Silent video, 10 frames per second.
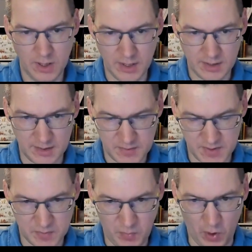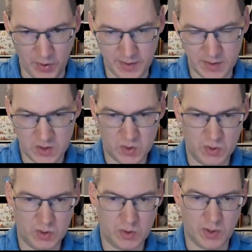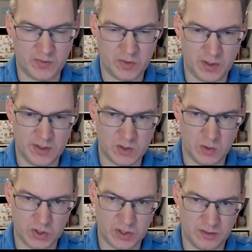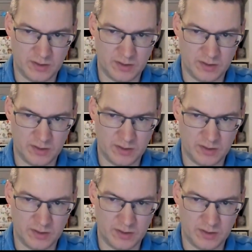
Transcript: This is pointing to your GraphQL solution.